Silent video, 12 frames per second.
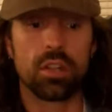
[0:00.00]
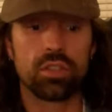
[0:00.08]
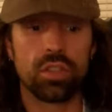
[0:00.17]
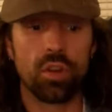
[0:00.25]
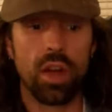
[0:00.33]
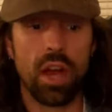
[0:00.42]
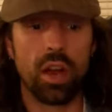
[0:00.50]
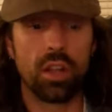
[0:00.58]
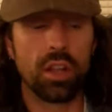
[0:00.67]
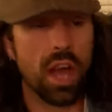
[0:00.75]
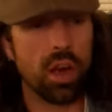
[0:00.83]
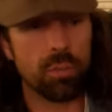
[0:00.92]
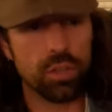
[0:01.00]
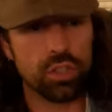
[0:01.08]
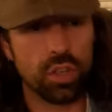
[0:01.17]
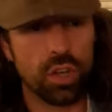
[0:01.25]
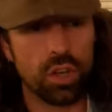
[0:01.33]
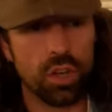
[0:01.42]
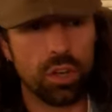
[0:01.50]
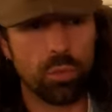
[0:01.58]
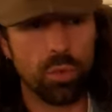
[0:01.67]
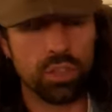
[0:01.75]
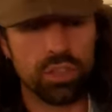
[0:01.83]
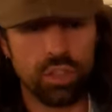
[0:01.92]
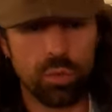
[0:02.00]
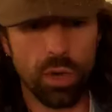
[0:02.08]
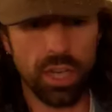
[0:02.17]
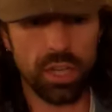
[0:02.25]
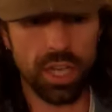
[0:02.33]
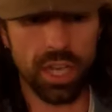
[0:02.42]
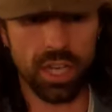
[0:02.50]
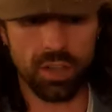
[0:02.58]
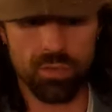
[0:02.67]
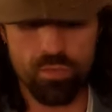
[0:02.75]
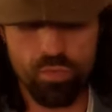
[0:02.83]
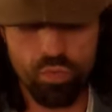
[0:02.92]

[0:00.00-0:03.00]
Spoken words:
So how much? What's your weight like?